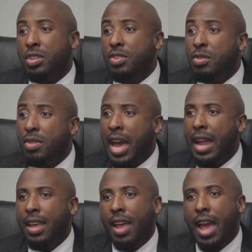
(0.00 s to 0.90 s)
to do
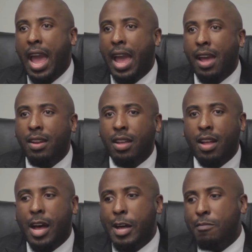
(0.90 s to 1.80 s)
that. And
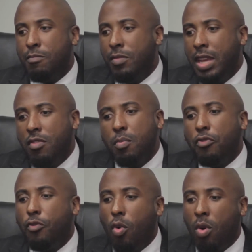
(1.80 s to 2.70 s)
even
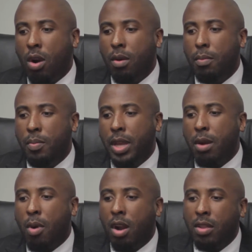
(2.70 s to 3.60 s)
before
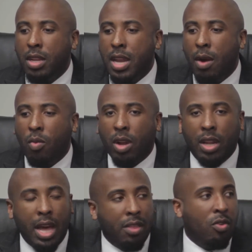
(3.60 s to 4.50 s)
being a part of the network,
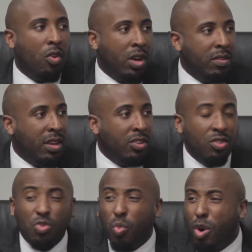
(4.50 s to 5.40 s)
a lot of the
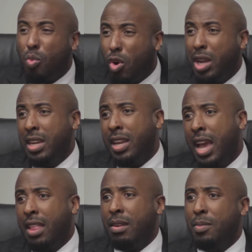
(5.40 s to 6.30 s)
organizations were working
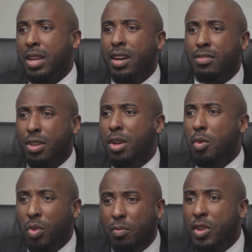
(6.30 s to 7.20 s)
together because
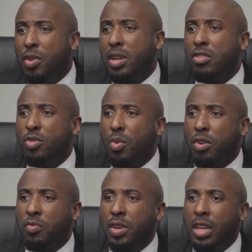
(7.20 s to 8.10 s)
we've been doing this
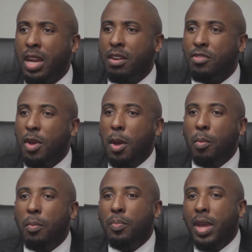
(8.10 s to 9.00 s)
work for years.
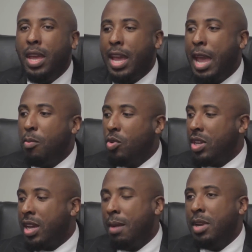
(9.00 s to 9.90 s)
But being able
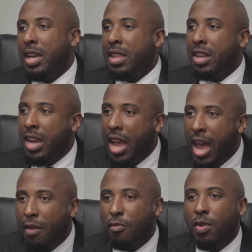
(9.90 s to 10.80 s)
to come together
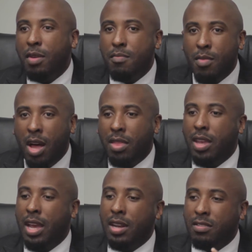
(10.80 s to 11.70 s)
every
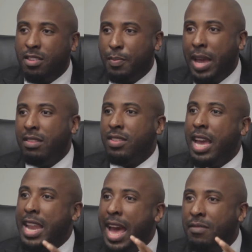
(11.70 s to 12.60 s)
month in a space
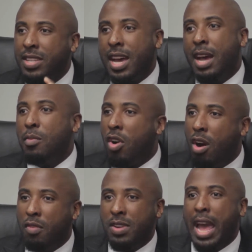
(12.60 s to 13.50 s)
and have time
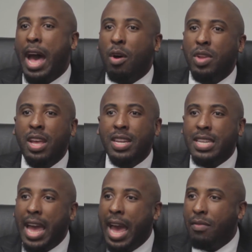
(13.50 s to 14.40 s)
carved out
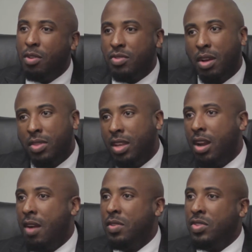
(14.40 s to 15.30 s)
to have those healthy
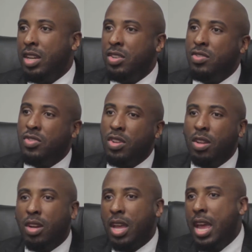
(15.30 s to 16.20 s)
conversations, to
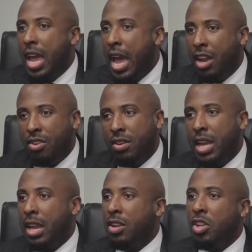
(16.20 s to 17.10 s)
look at your
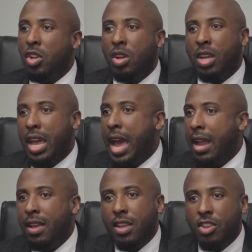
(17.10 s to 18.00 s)
data, to look
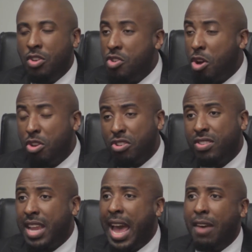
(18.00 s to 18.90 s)
at your
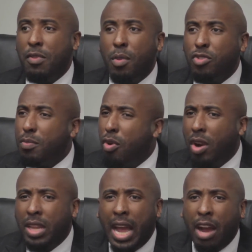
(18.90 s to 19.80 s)
staff, and most
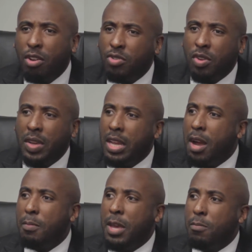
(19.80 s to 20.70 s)
importantly, how you're serving
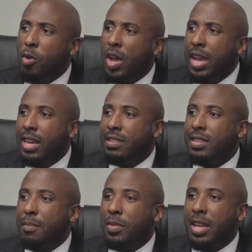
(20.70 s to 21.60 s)
young people is
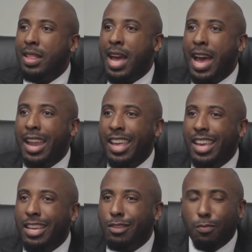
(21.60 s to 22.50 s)
something that
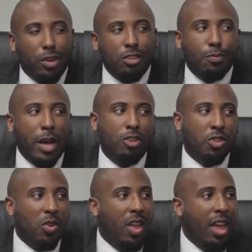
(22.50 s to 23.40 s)
is pretty
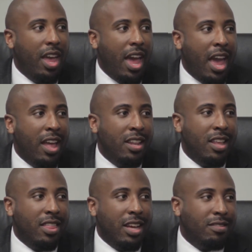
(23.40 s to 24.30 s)
special. And
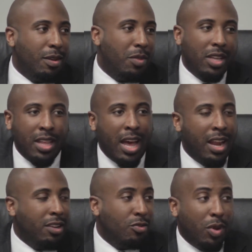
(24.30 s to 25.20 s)
that's something that
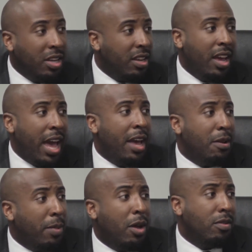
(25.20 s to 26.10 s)
I just wanted to add
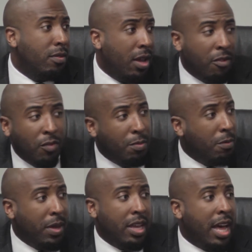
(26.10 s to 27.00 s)
about
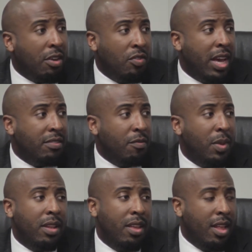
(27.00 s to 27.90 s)
VPP and how you guys have
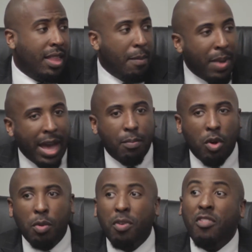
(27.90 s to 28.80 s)
been that
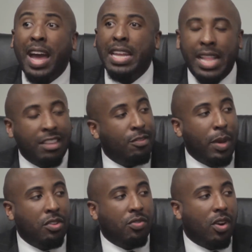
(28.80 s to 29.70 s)
backbone in providing that
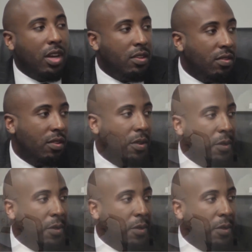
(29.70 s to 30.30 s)
space for us.